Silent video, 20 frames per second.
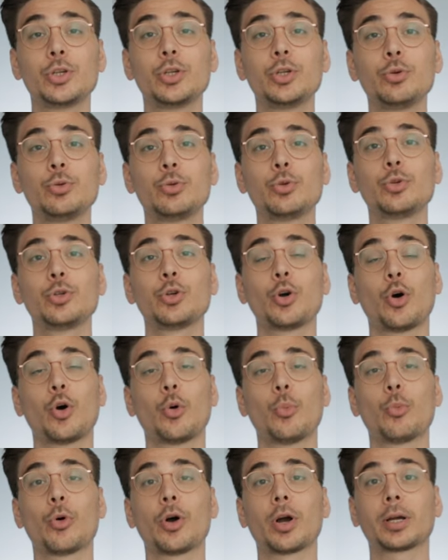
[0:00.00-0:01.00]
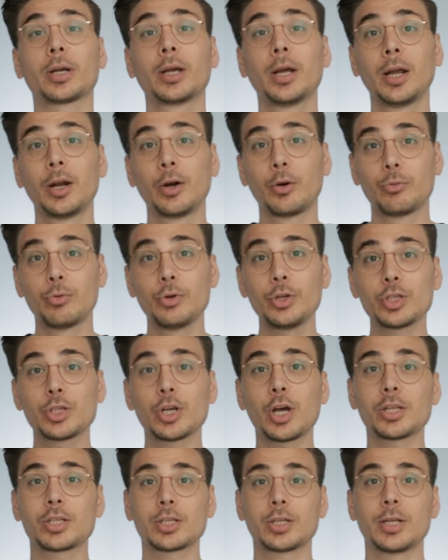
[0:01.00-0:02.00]
you do your homework,
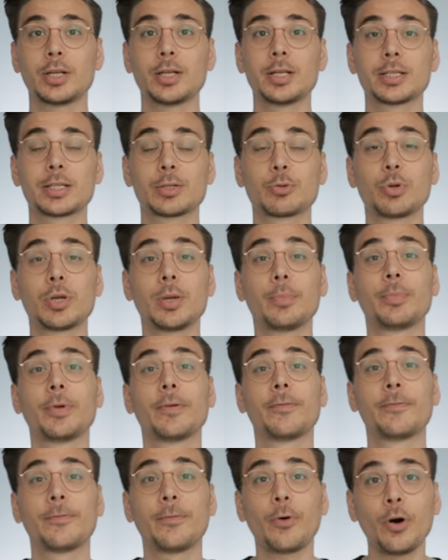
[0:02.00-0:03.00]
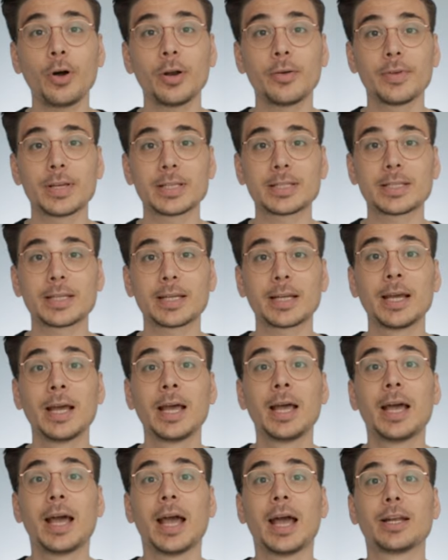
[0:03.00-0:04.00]
research an industry before investing,
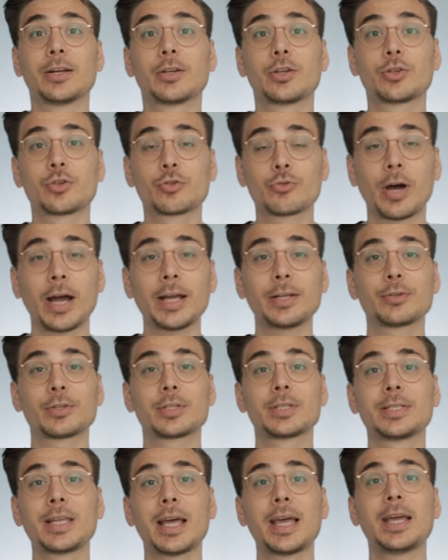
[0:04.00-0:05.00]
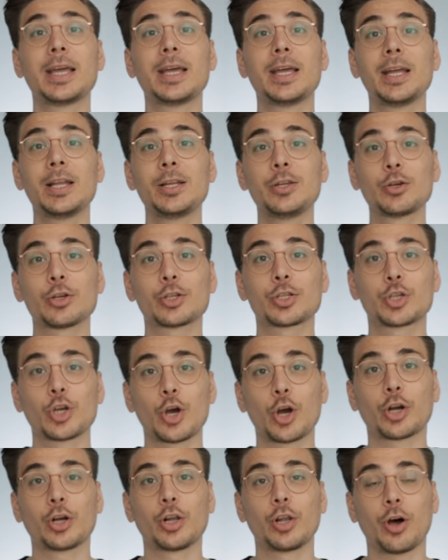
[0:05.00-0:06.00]
and try to stay in your
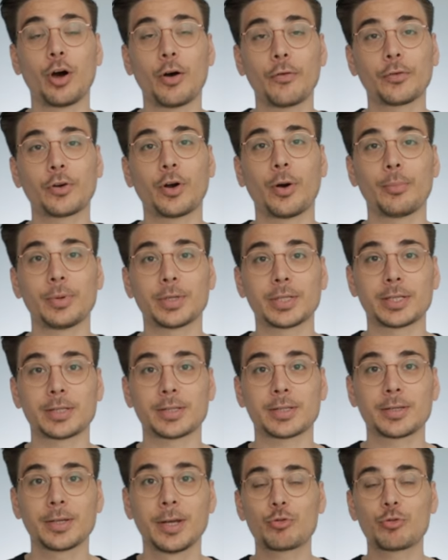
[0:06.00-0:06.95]
circle of competence.